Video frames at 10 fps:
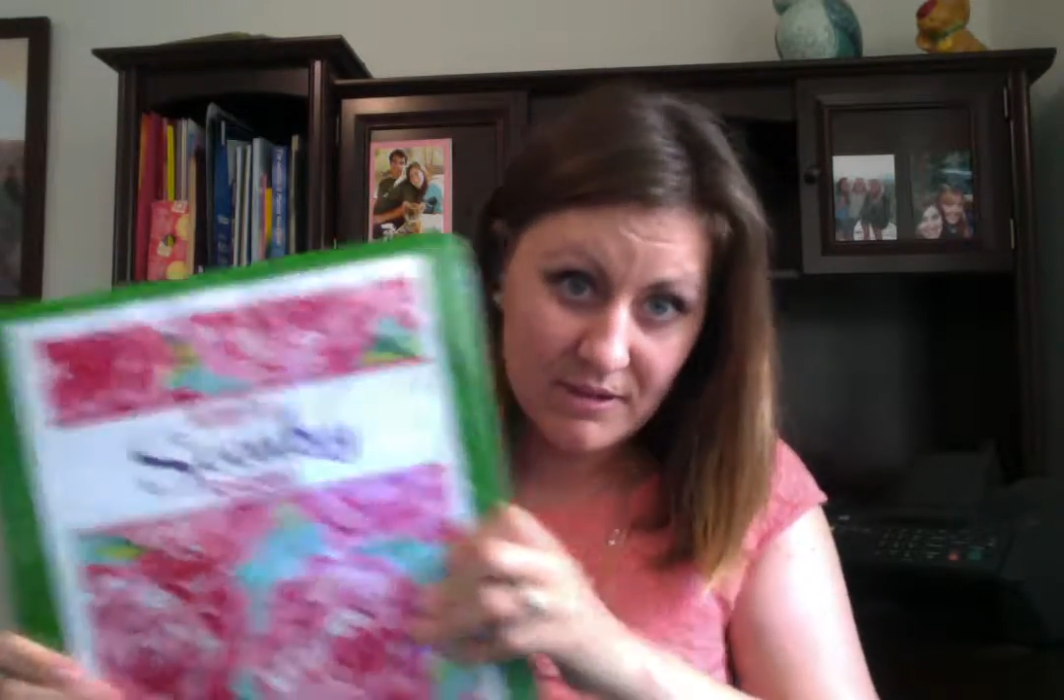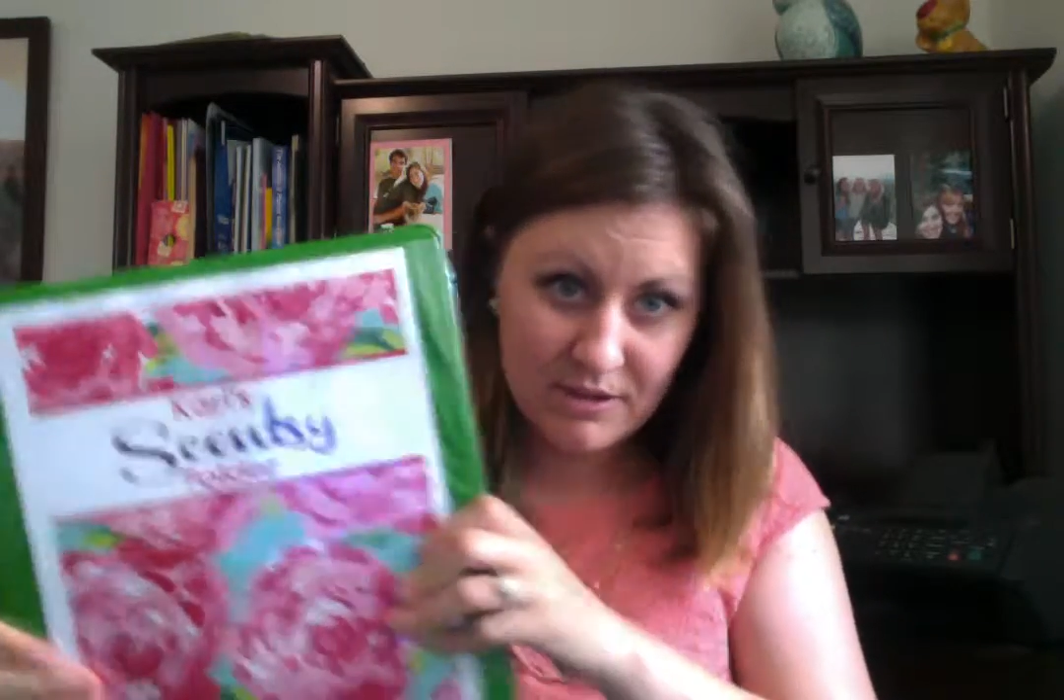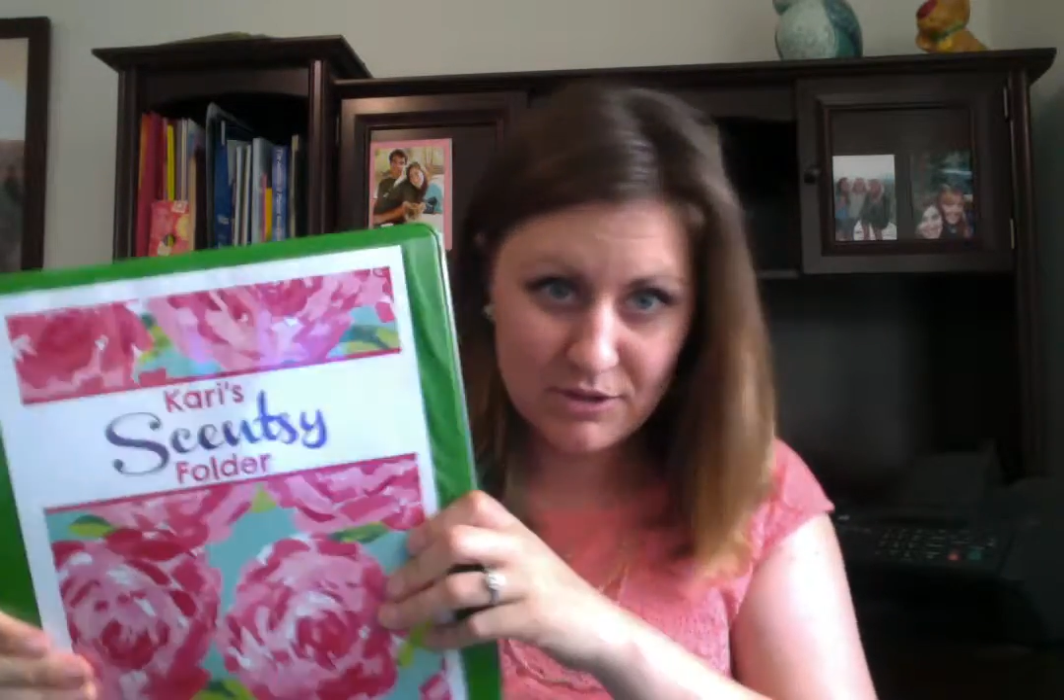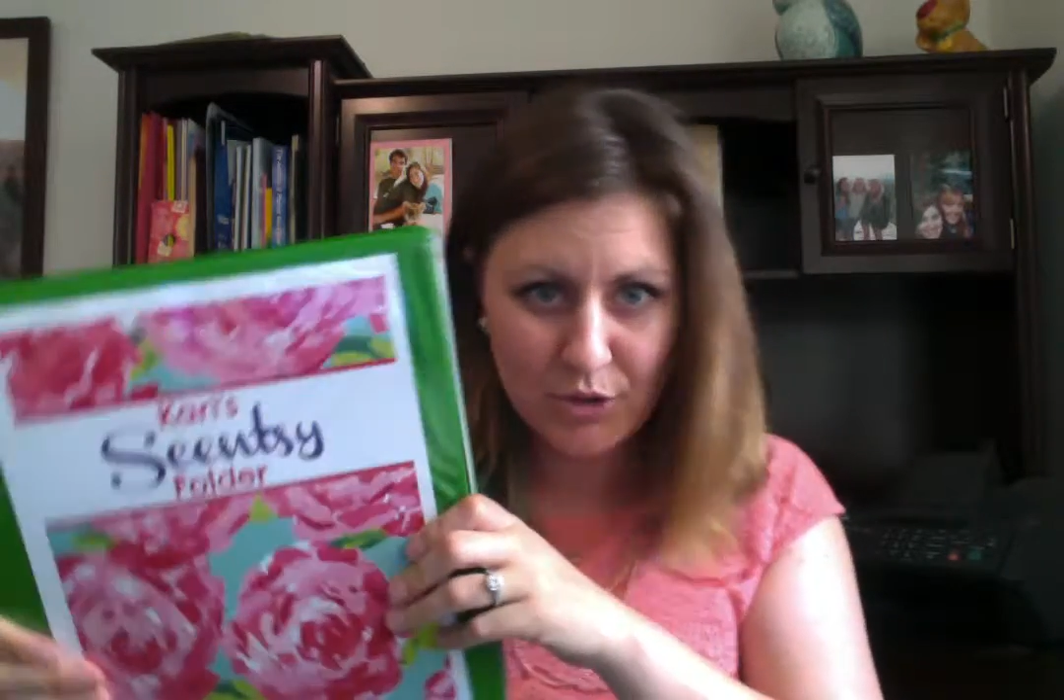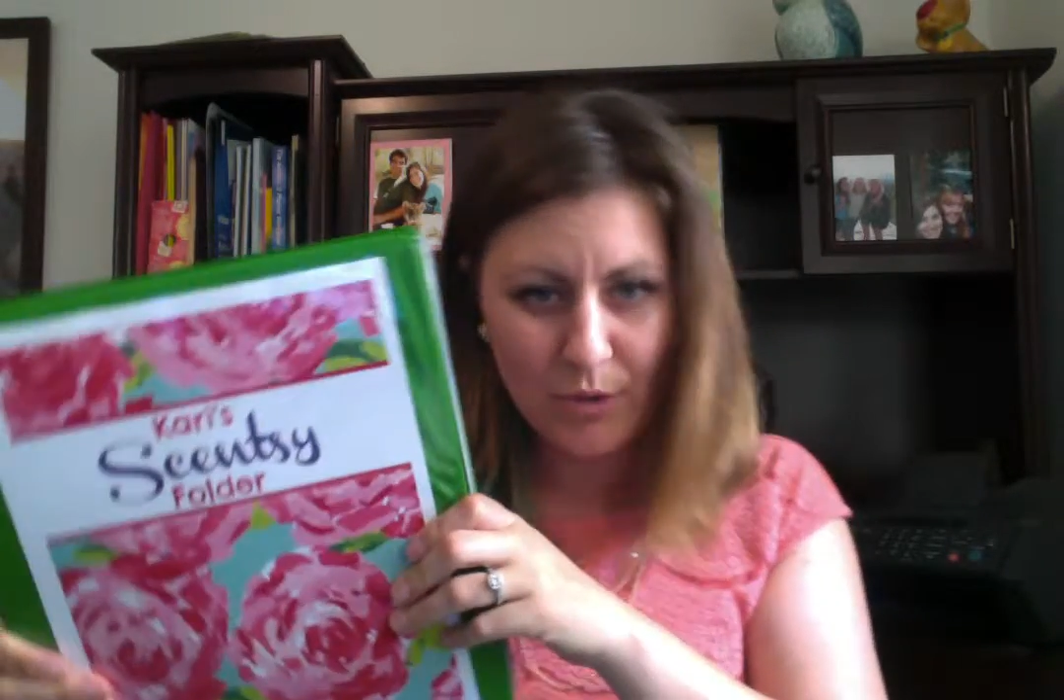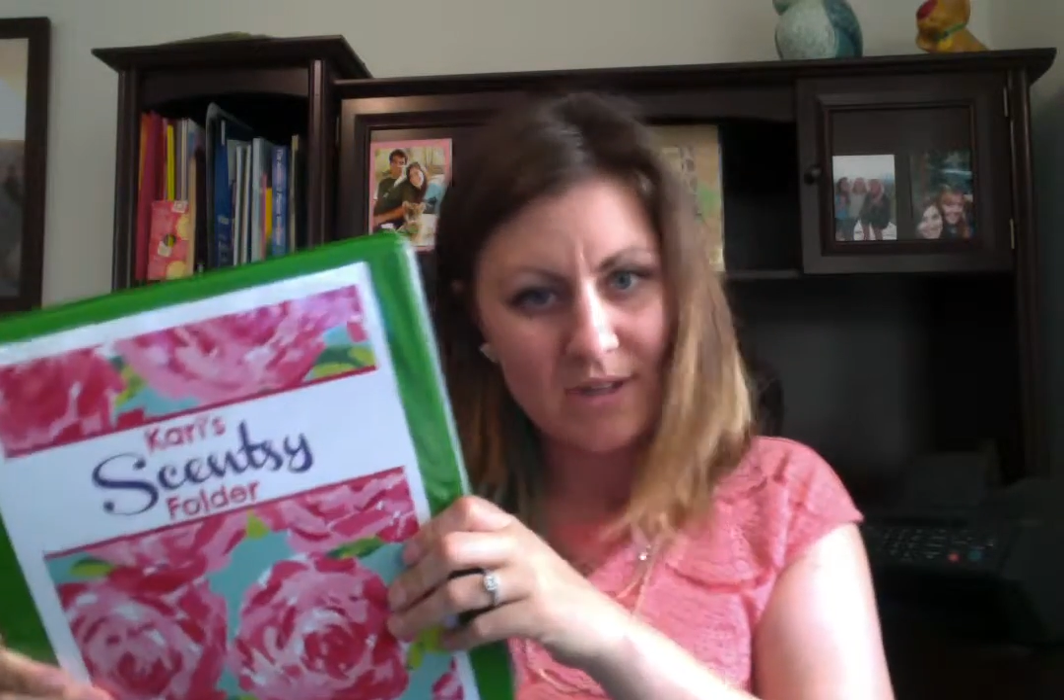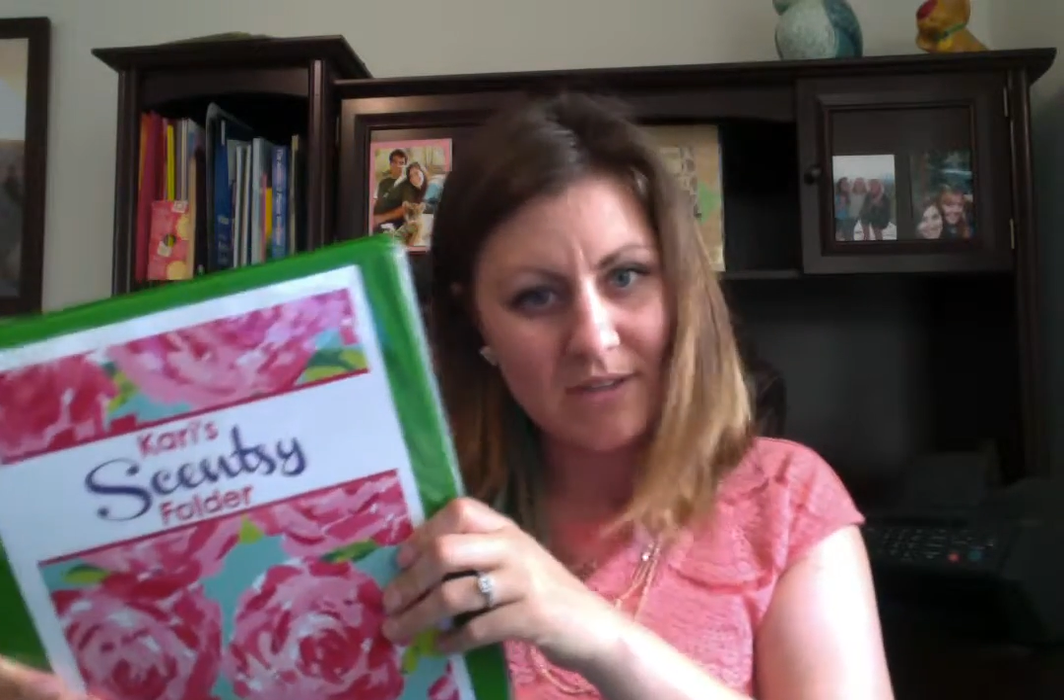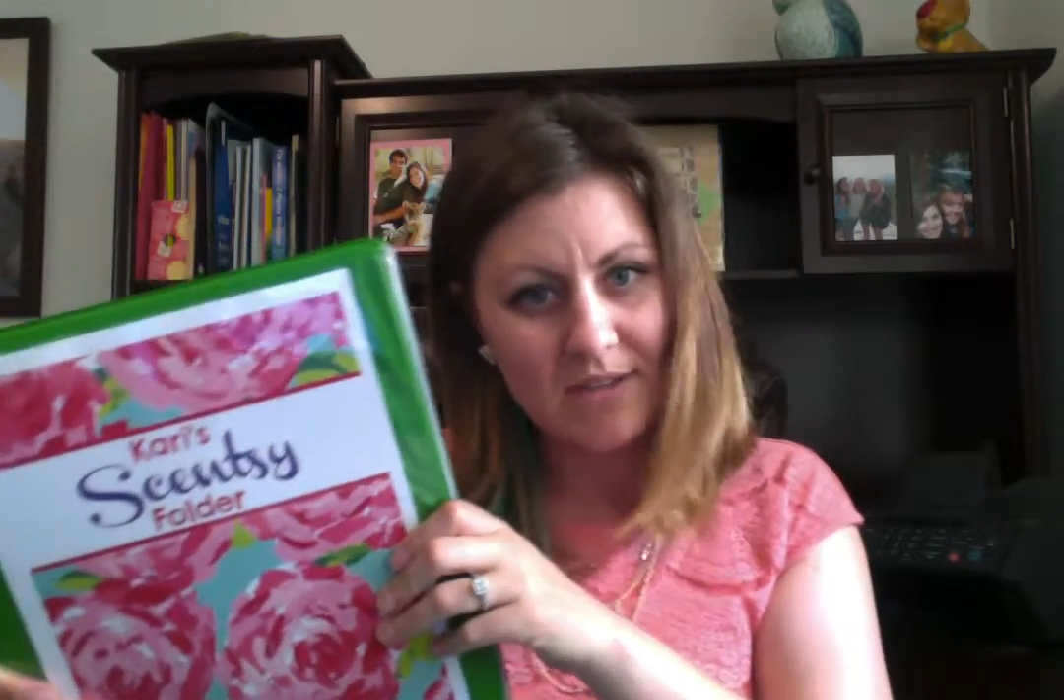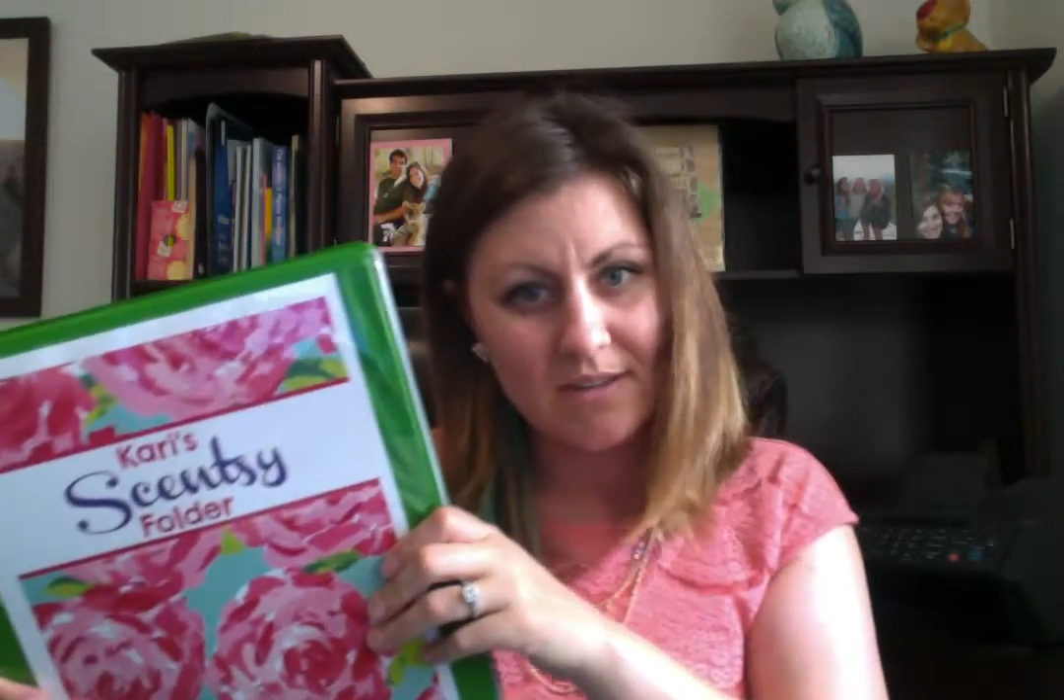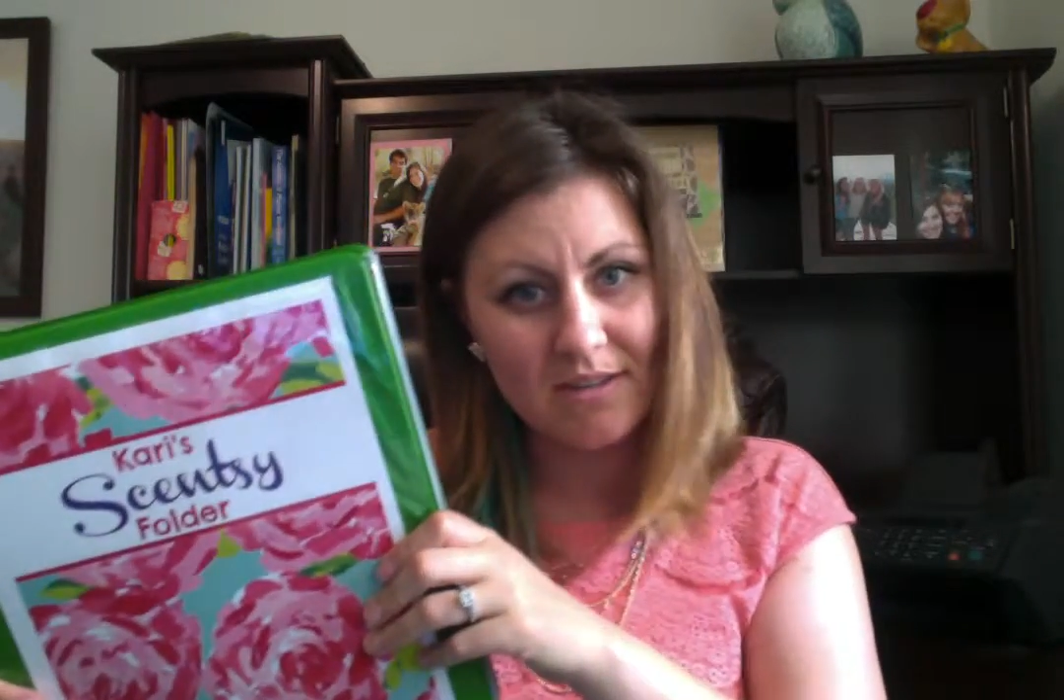so I
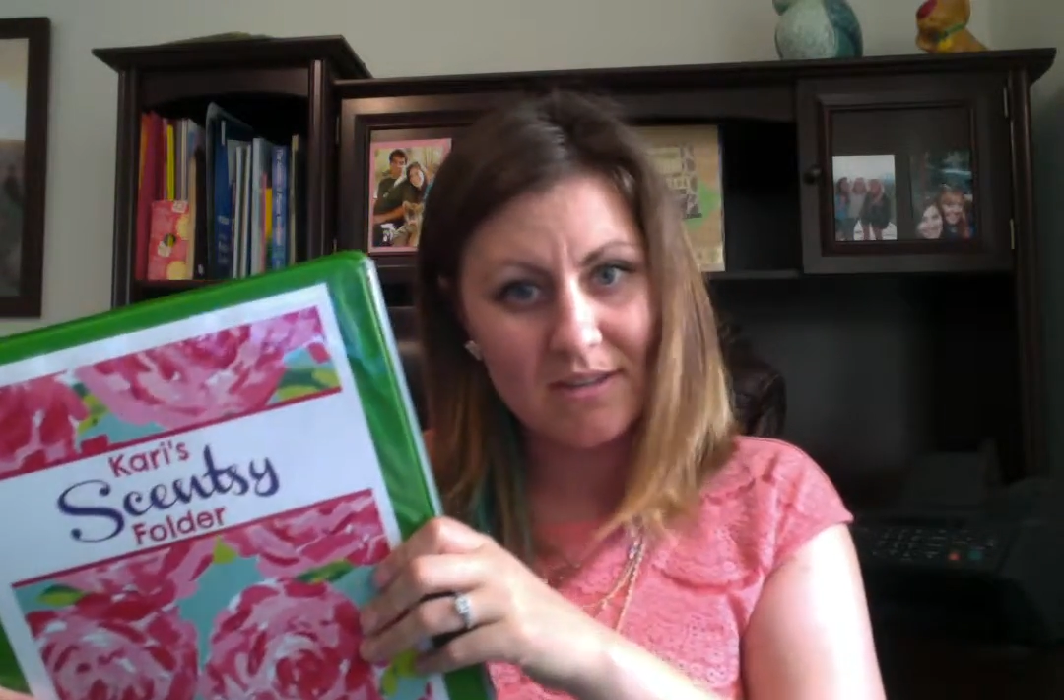designed this